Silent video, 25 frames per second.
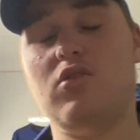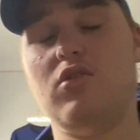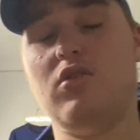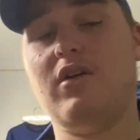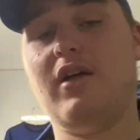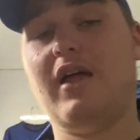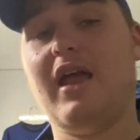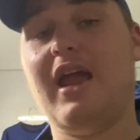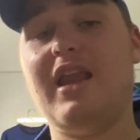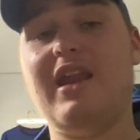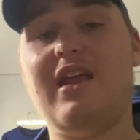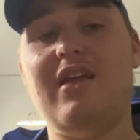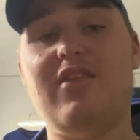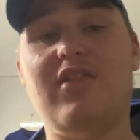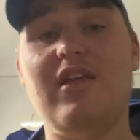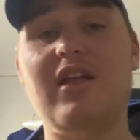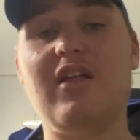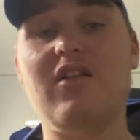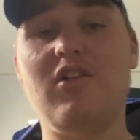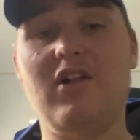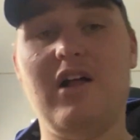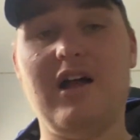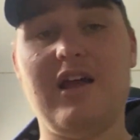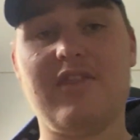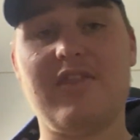
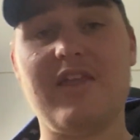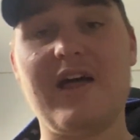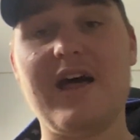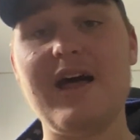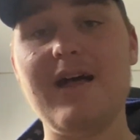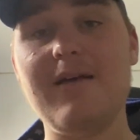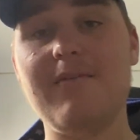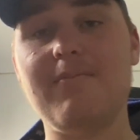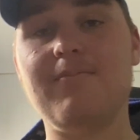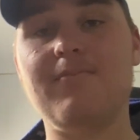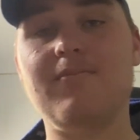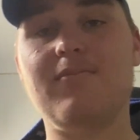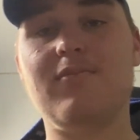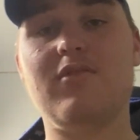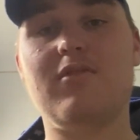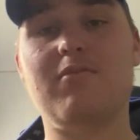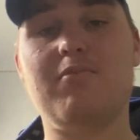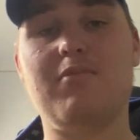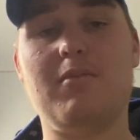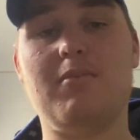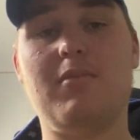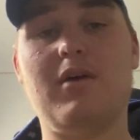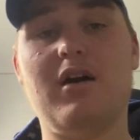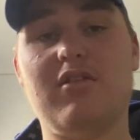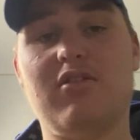anything like that,
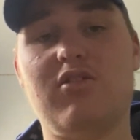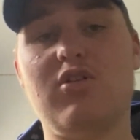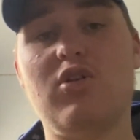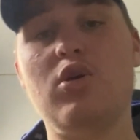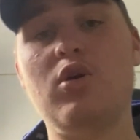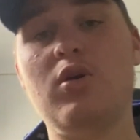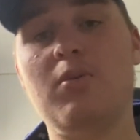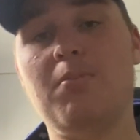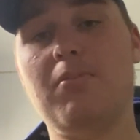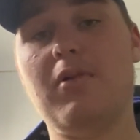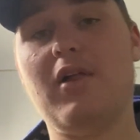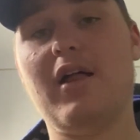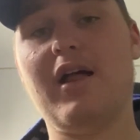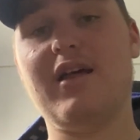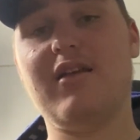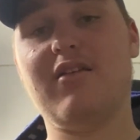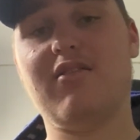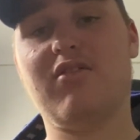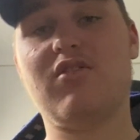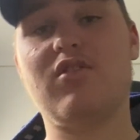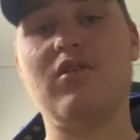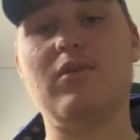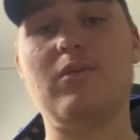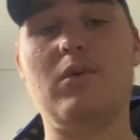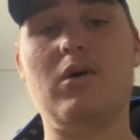but my two
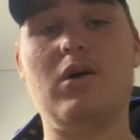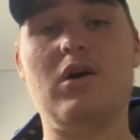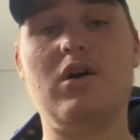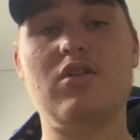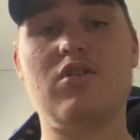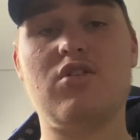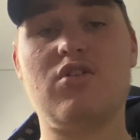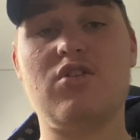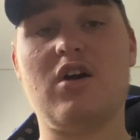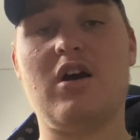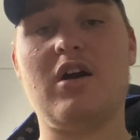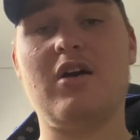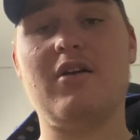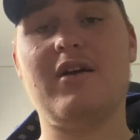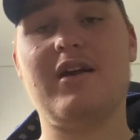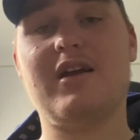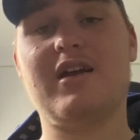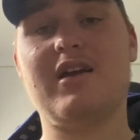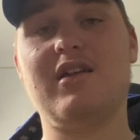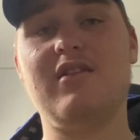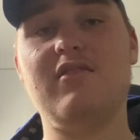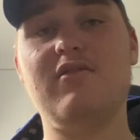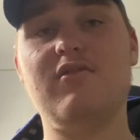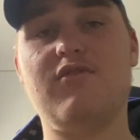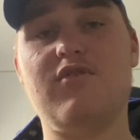players to watch, I
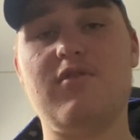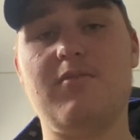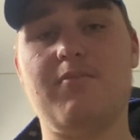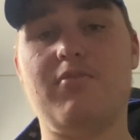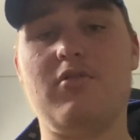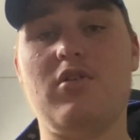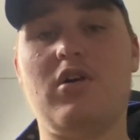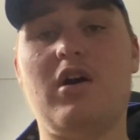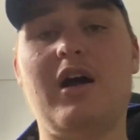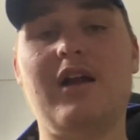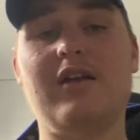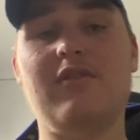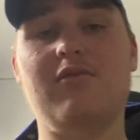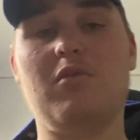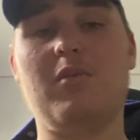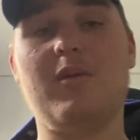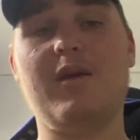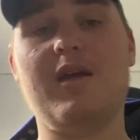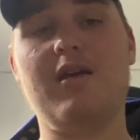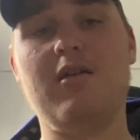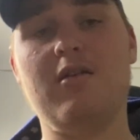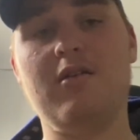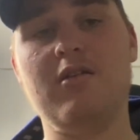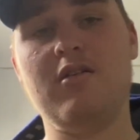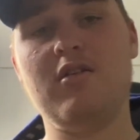reckon, for Brighton would
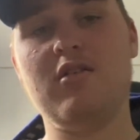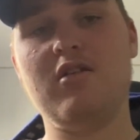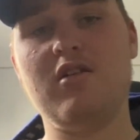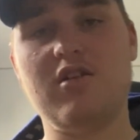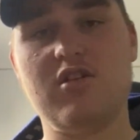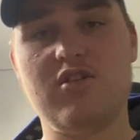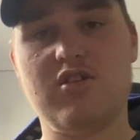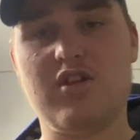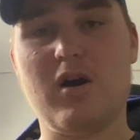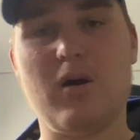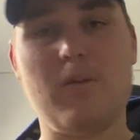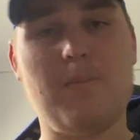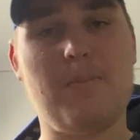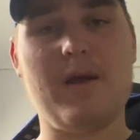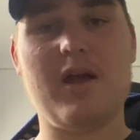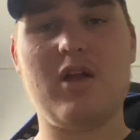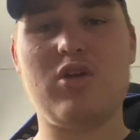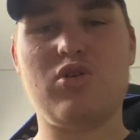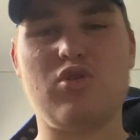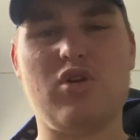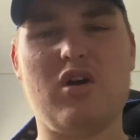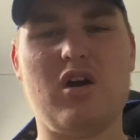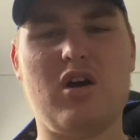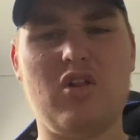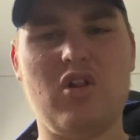be João
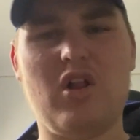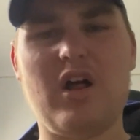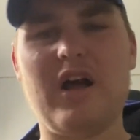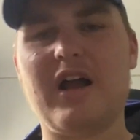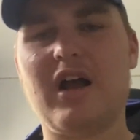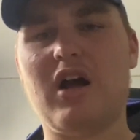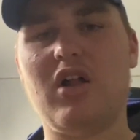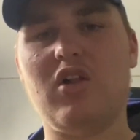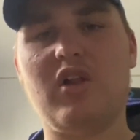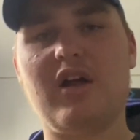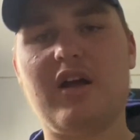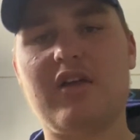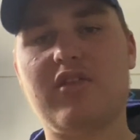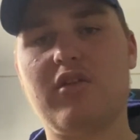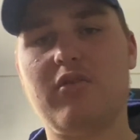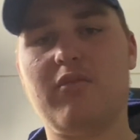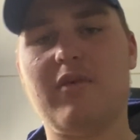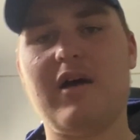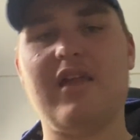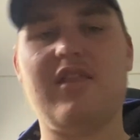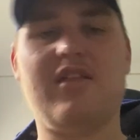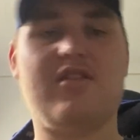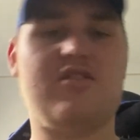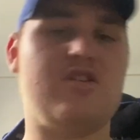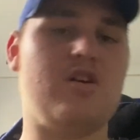Pedro. I like the
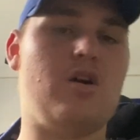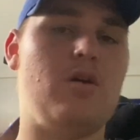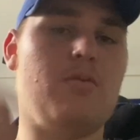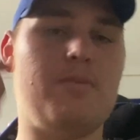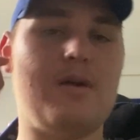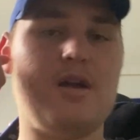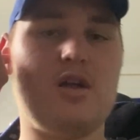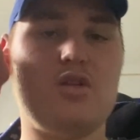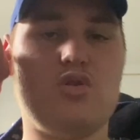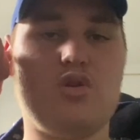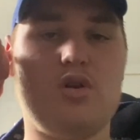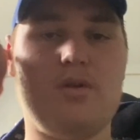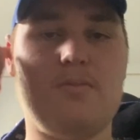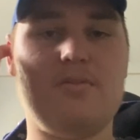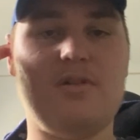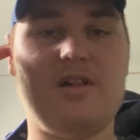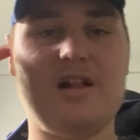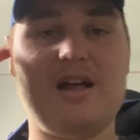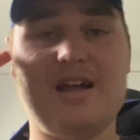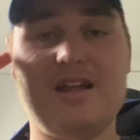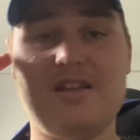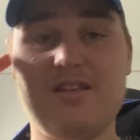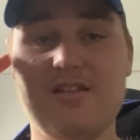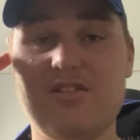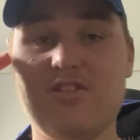way that João Pedro
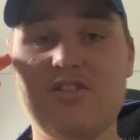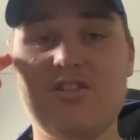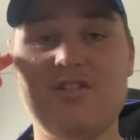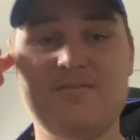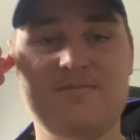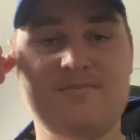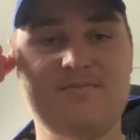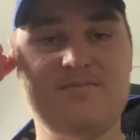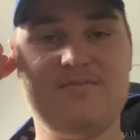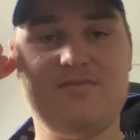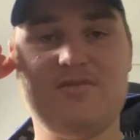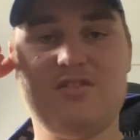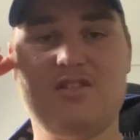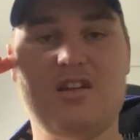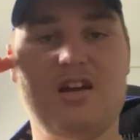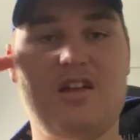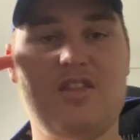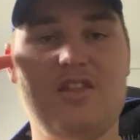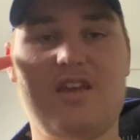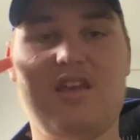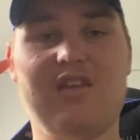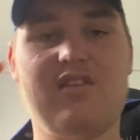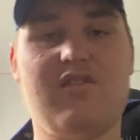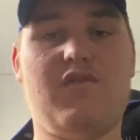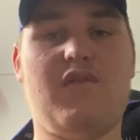plays. I
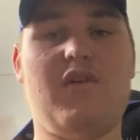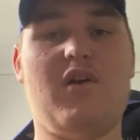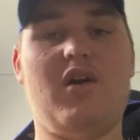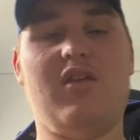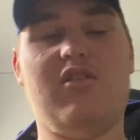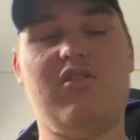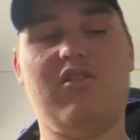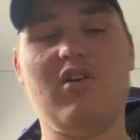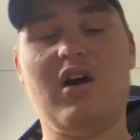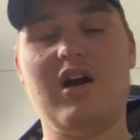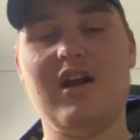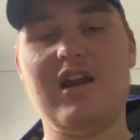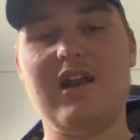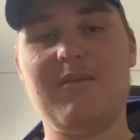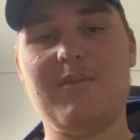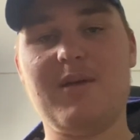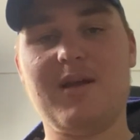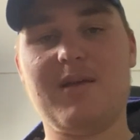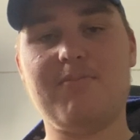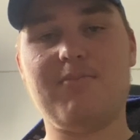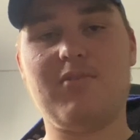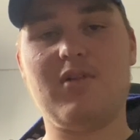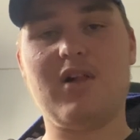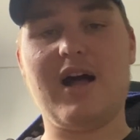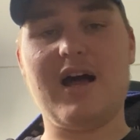think he's a very
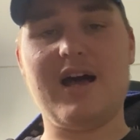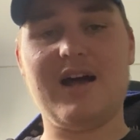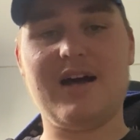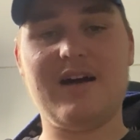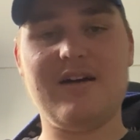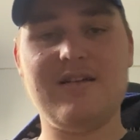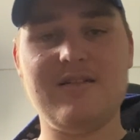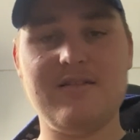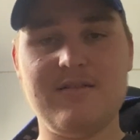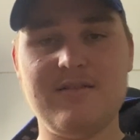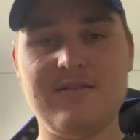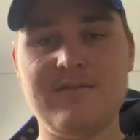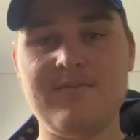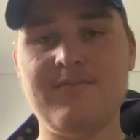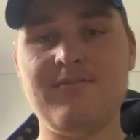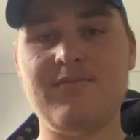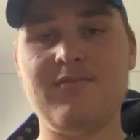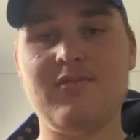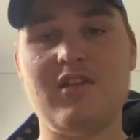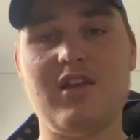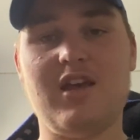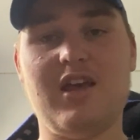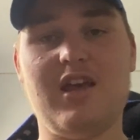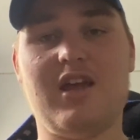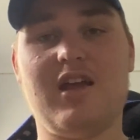dynamic player.
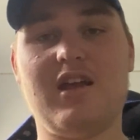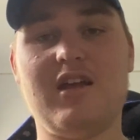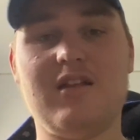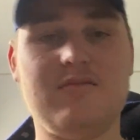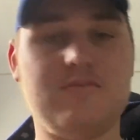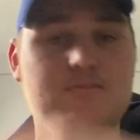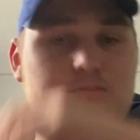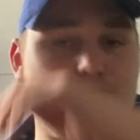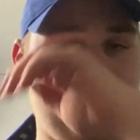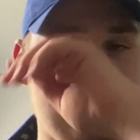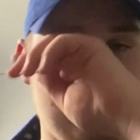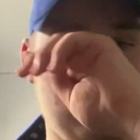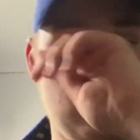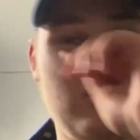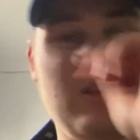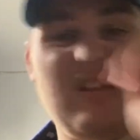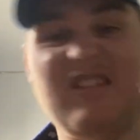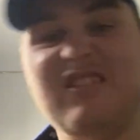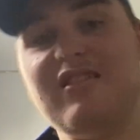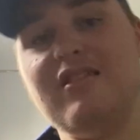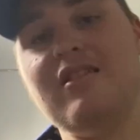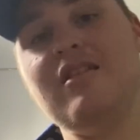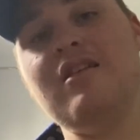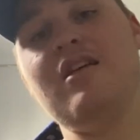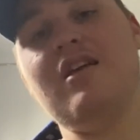He can
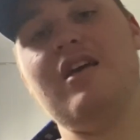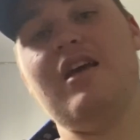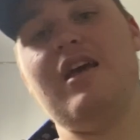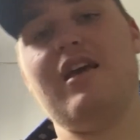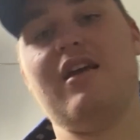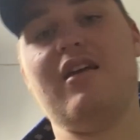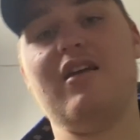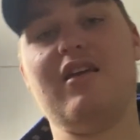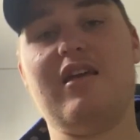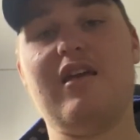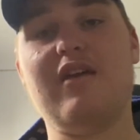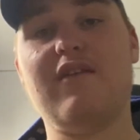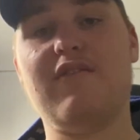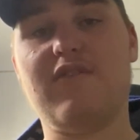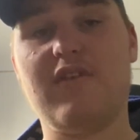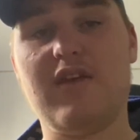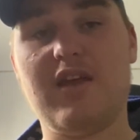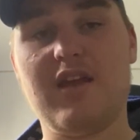do give